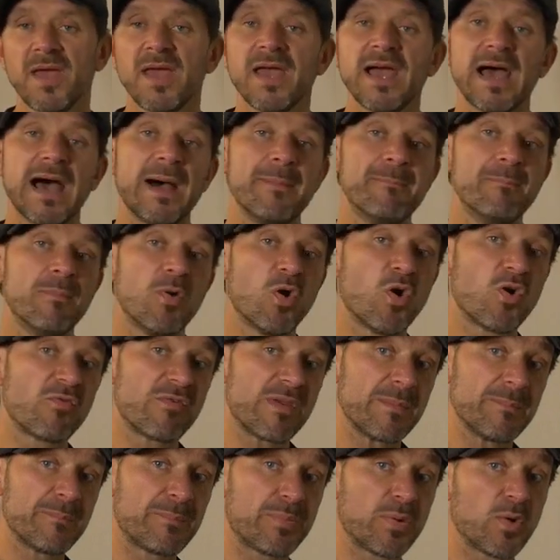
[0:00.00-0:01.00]
And more
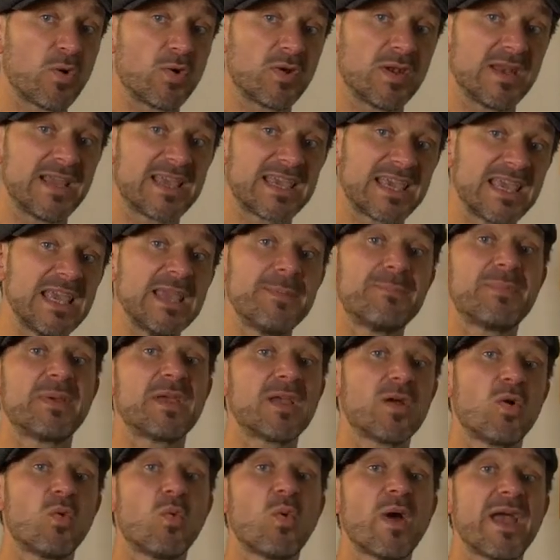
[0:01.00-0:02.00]
importantly, keeping
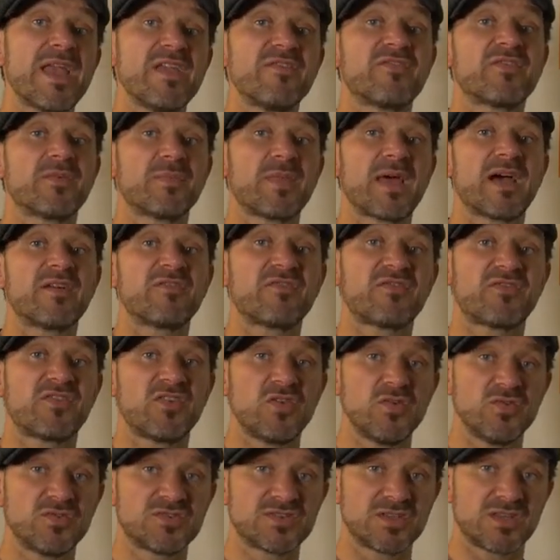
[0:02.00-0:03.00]
away from that
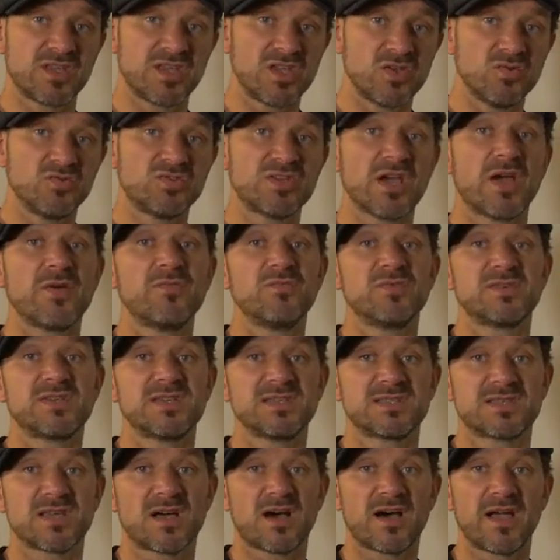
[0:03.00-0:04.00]
future that you don't
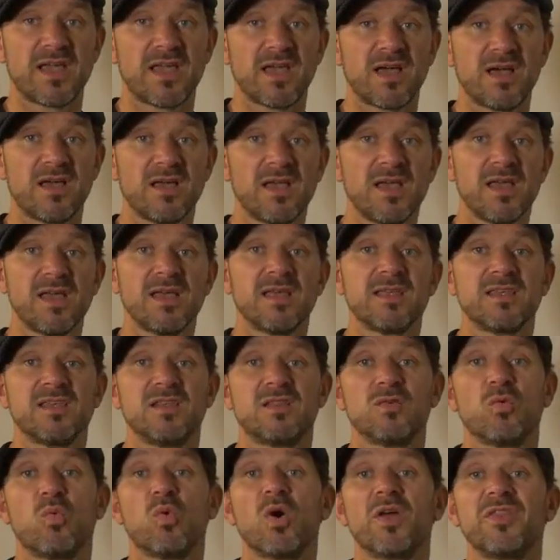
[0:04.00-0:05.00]
desire. You're
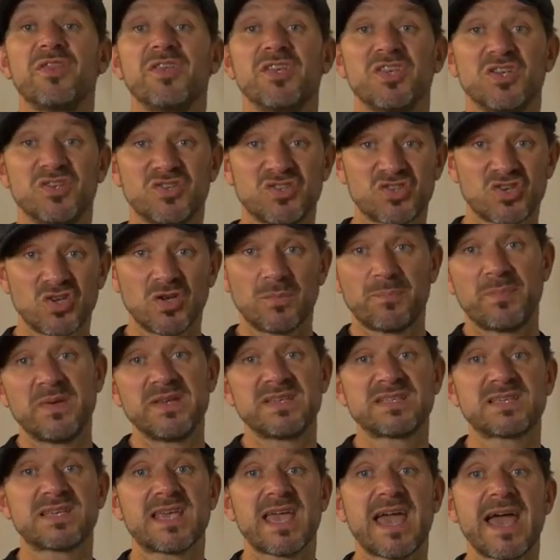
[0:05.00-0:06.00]
the one that you should be
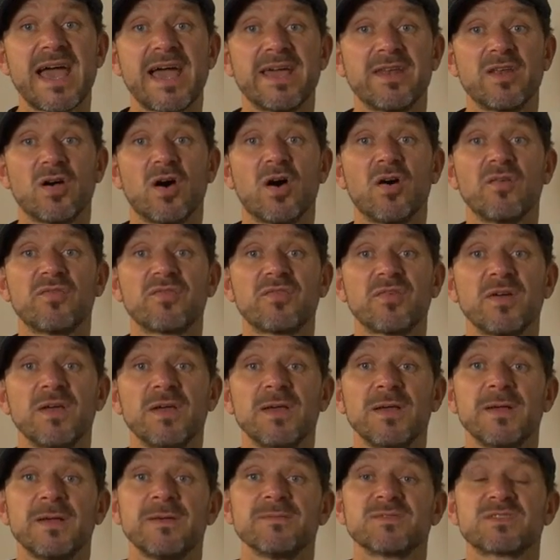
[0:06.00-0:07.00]
scared of.
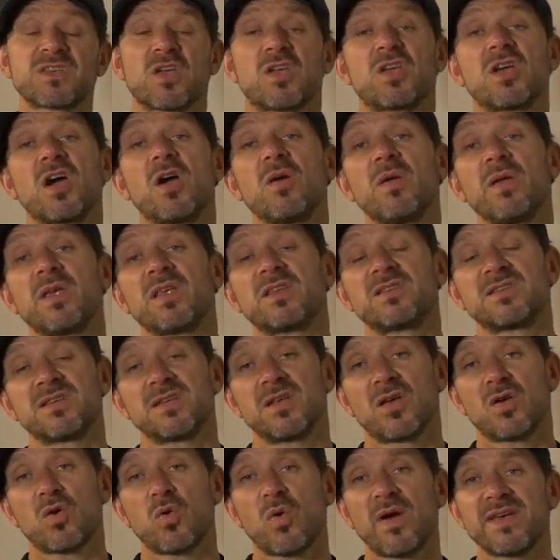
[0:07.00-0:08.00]
So going to the
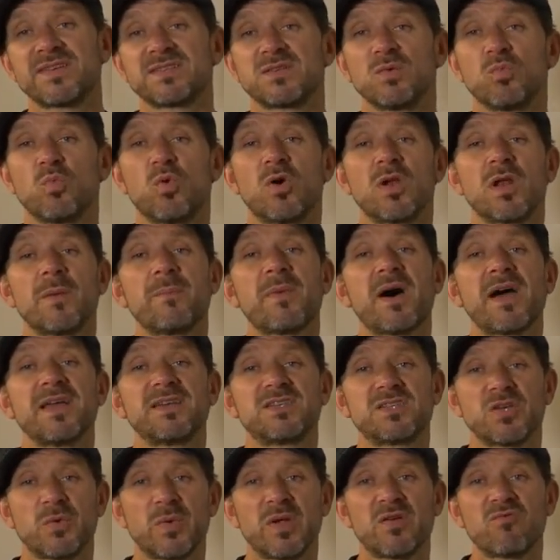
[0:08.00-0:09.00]
question, what am I
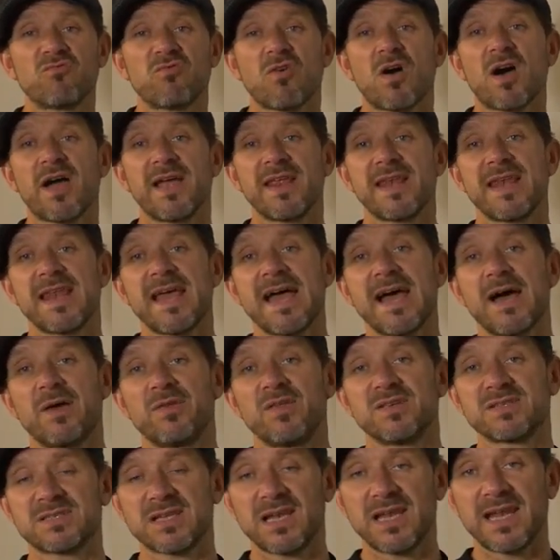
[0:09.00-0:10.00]
doing right now
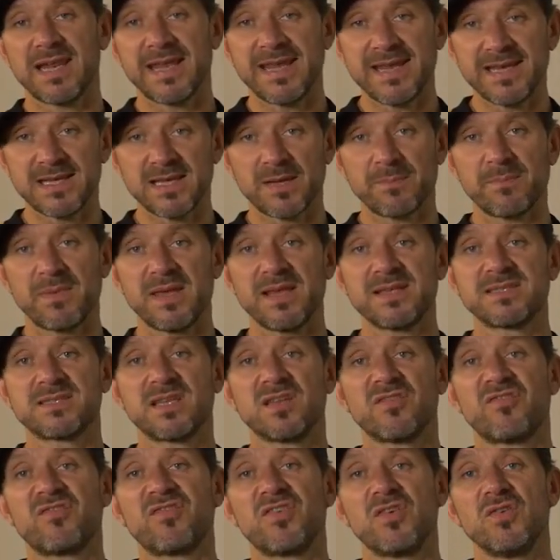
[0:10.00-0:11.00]
that's leading me to the
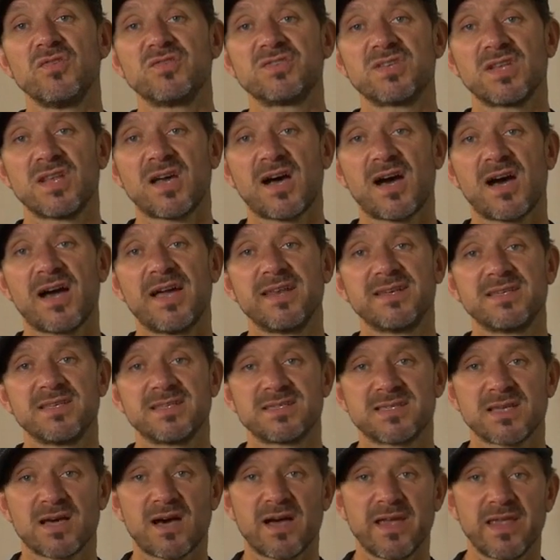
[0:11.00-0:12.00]
future that I
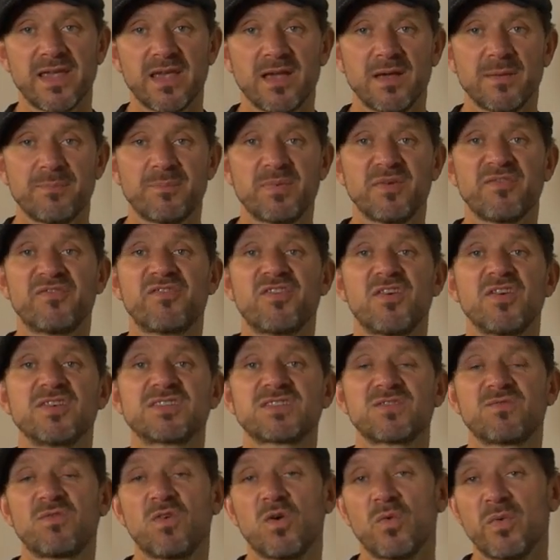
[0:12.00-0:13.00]
desire? But first
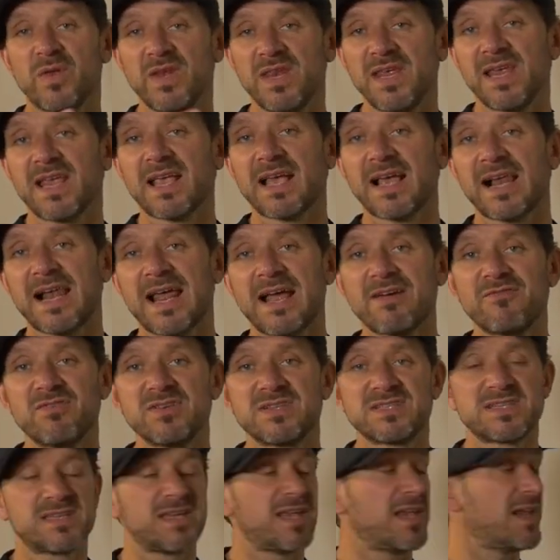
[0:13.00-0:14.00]
of all, we need
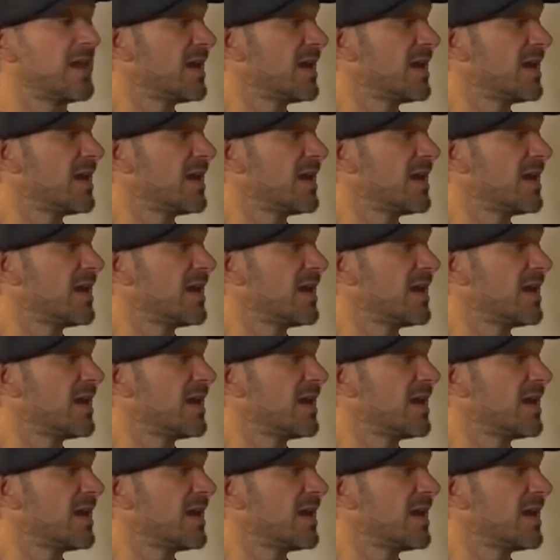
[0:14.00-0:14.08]
clarity